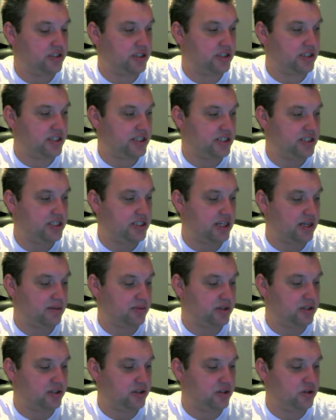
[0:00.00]
Yes, I'm
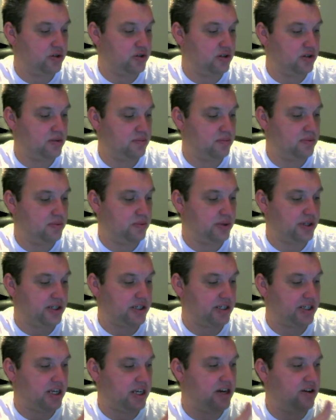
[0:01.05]
in Europe. We
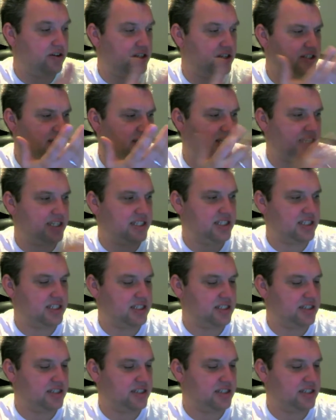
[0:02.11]
got area selection.